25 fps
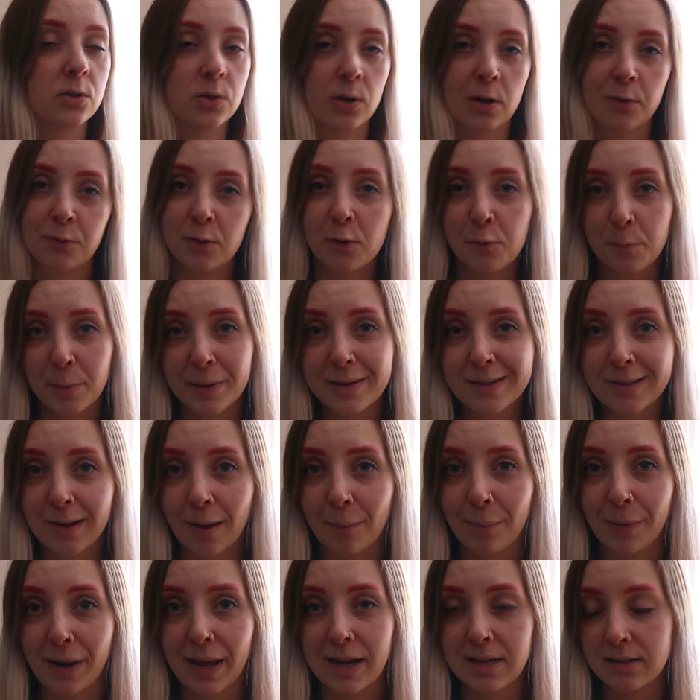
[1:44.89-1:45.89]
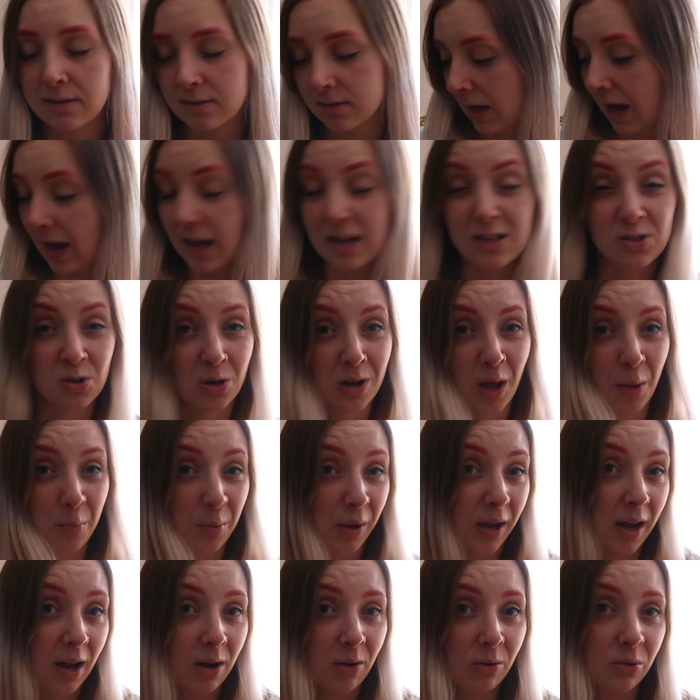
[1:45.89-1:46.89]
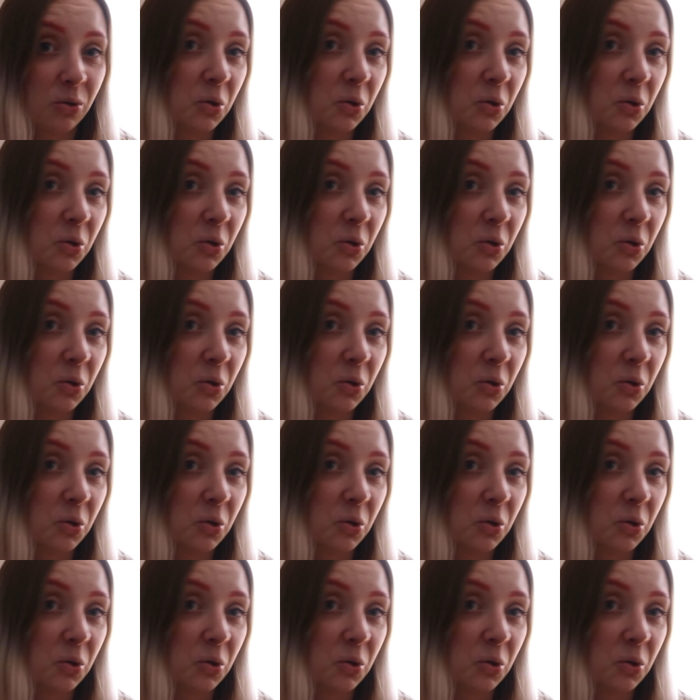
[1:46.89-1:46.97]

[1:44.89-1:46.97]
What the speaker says: So if you've been to a place that is on Happy Cow,